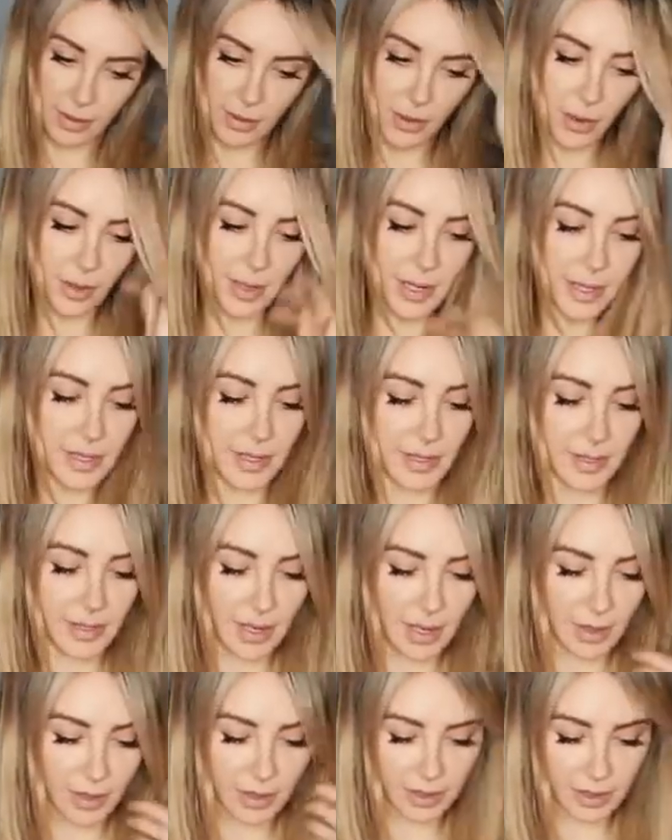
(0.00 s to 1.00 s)
Not
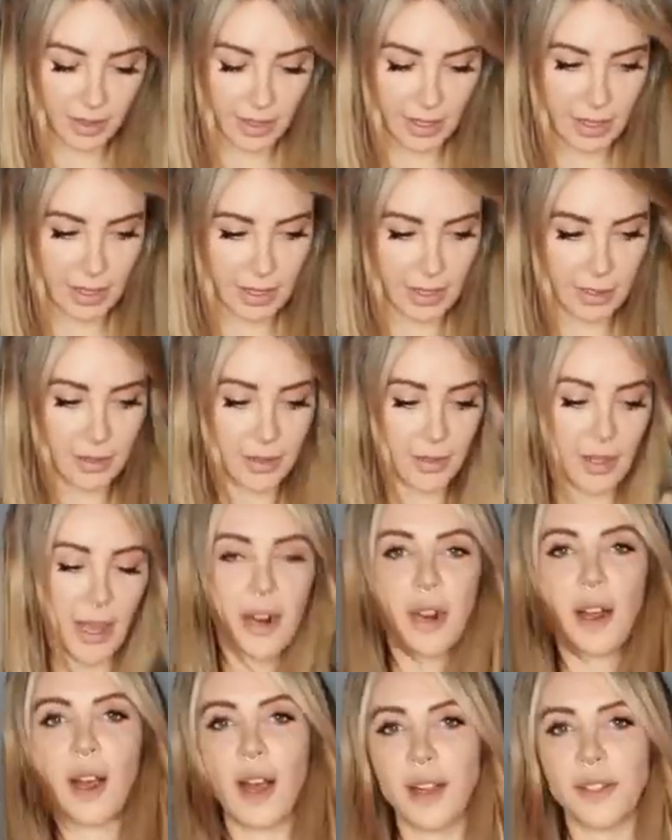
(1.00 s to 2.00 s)
necessarily
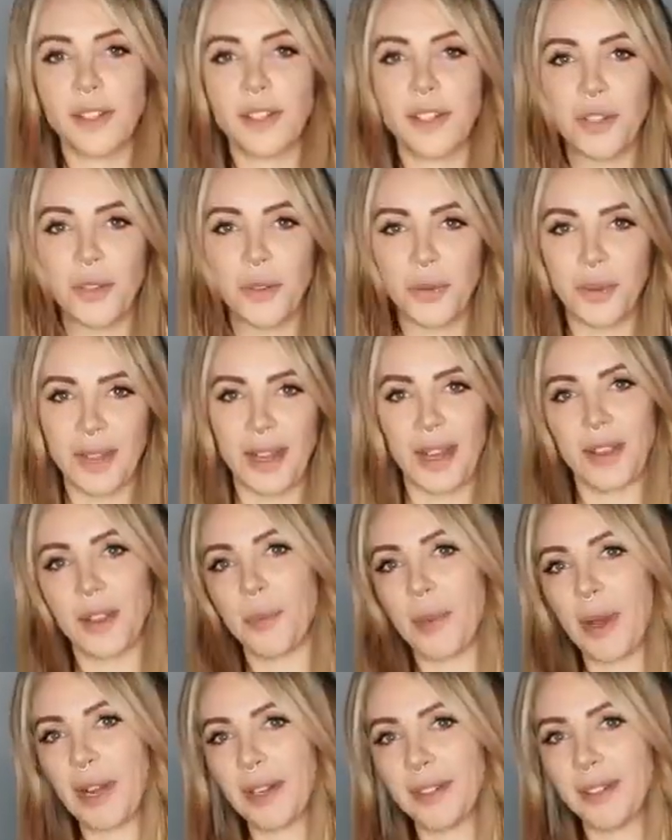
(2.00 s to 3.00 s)
that hard to do without
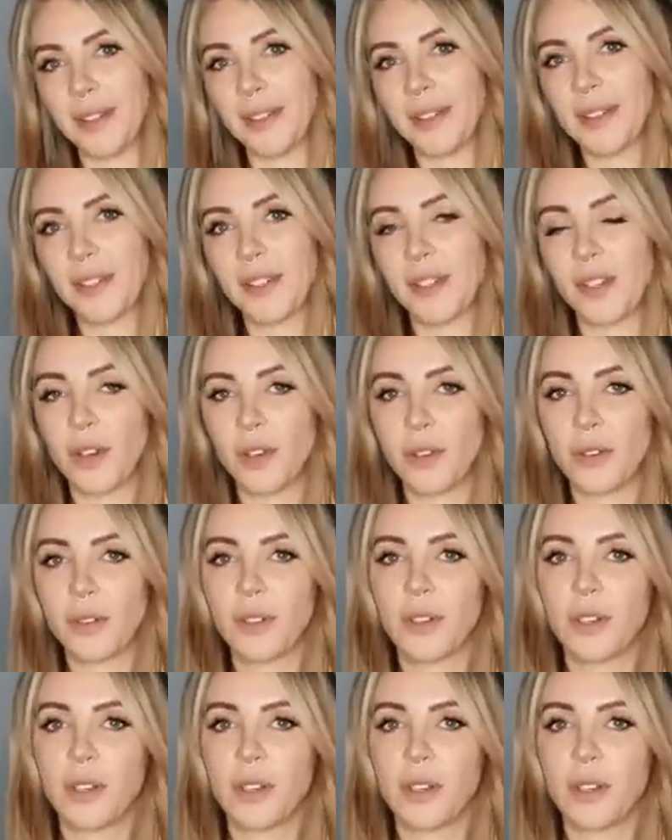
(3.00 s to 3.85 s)
the button. So